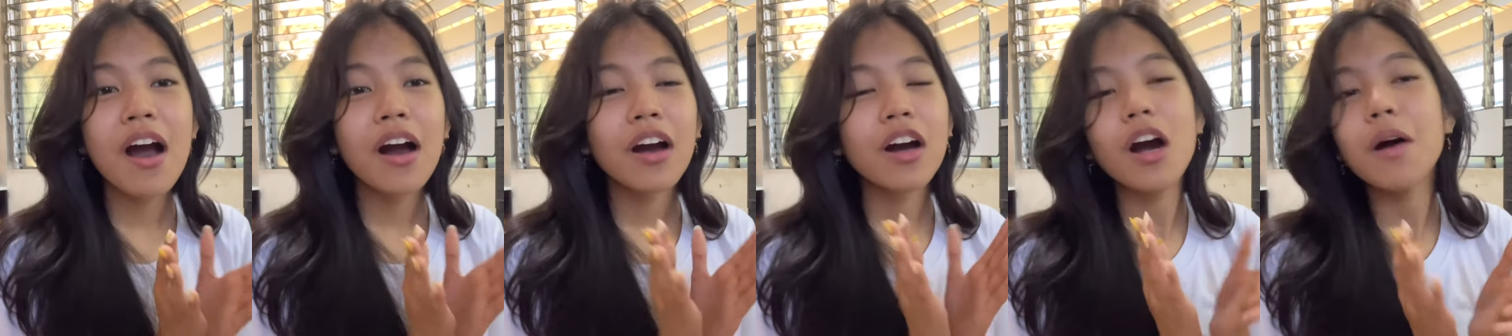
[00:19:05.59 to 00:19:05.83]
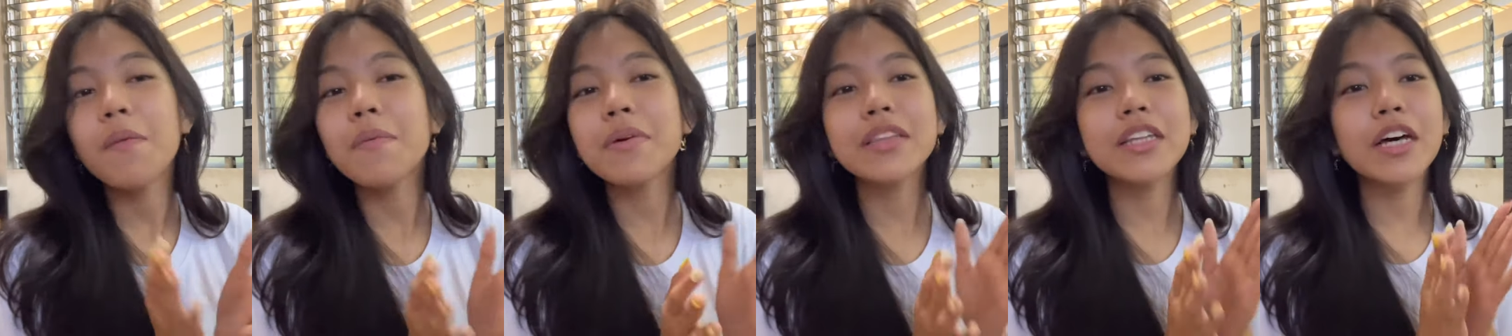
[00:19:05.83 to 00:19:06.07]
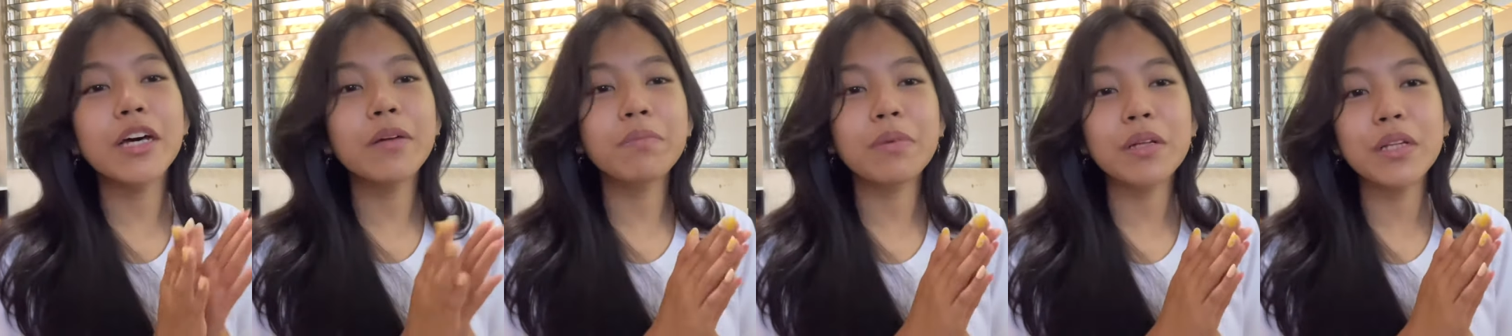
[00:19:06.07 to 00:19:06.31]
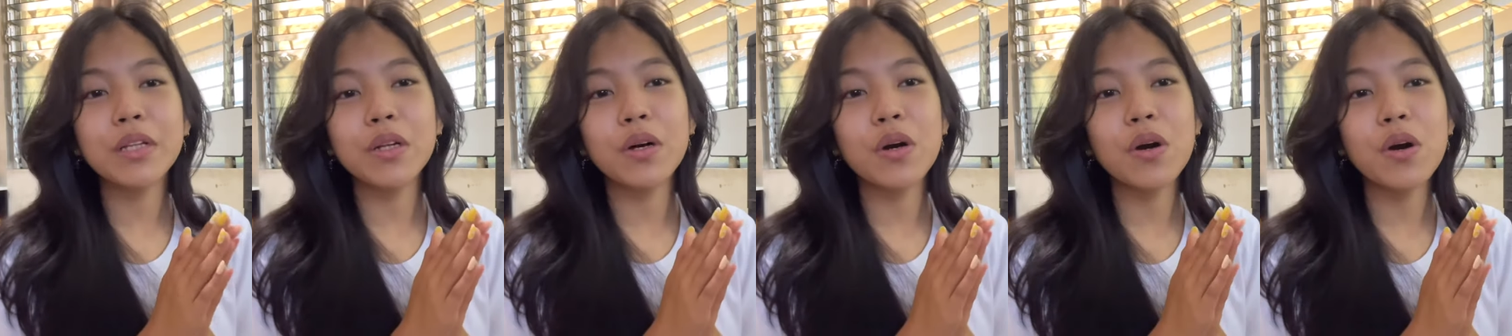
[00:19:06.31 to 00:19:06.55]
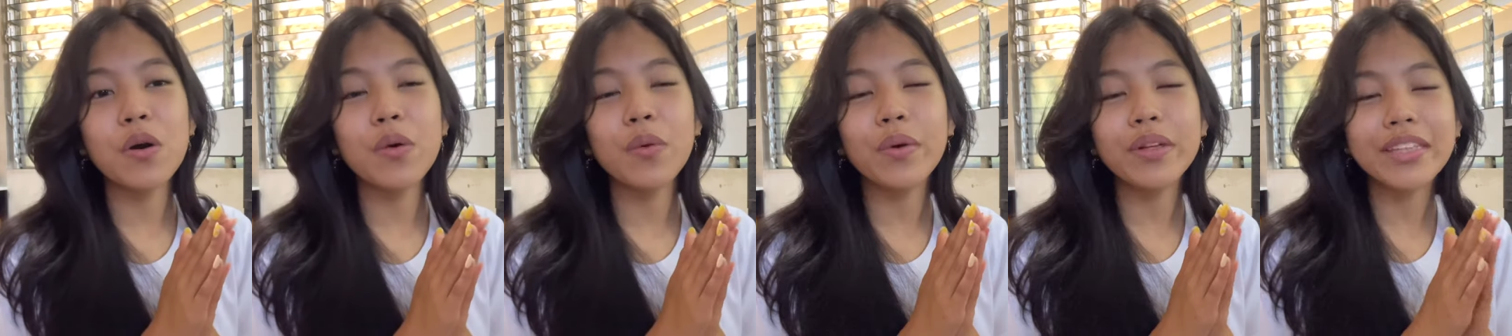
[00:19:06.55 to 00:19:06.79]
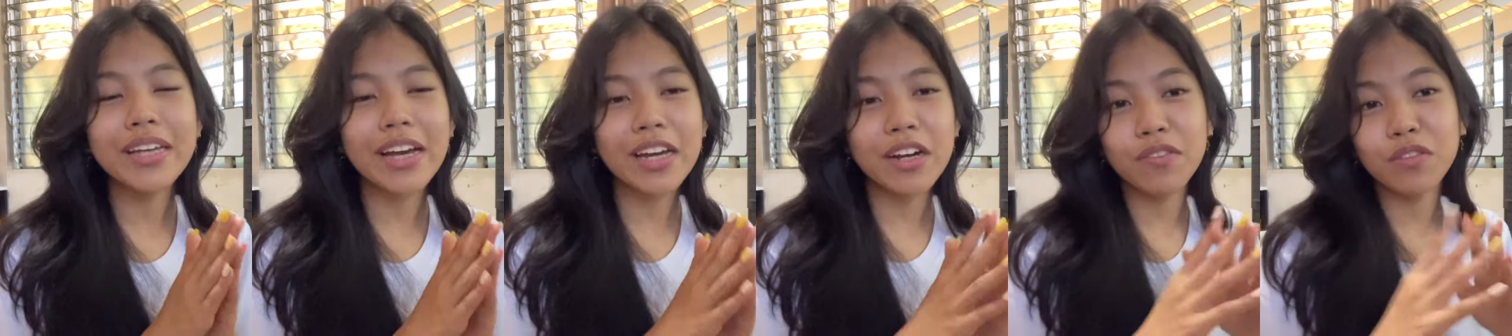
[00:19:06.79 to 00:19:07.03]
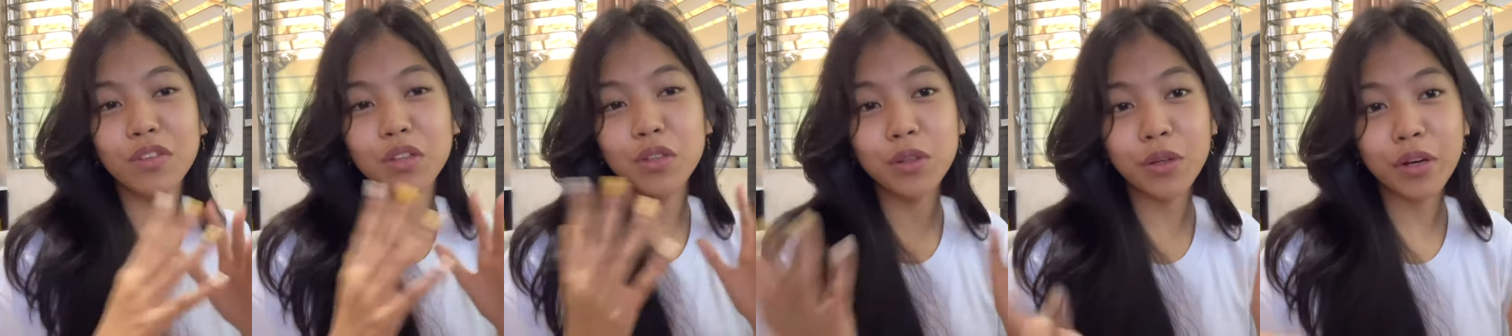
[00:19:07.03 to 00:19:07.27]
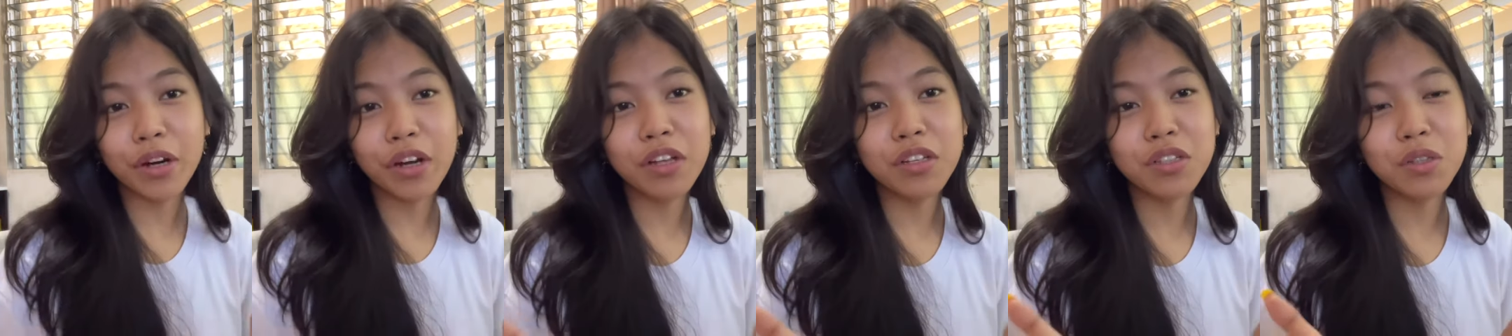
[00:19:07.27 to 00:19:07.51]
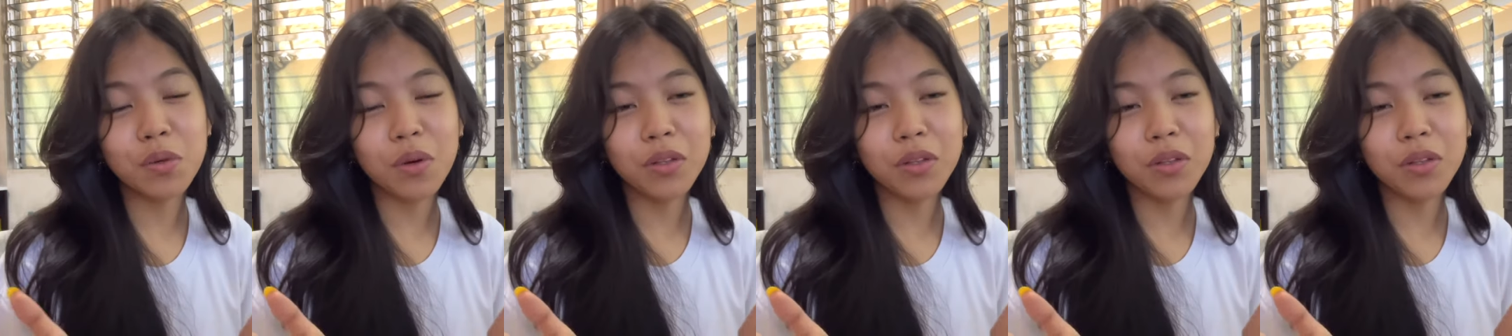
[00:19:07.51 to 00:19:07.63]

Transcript: Comment down below what kind of tutorials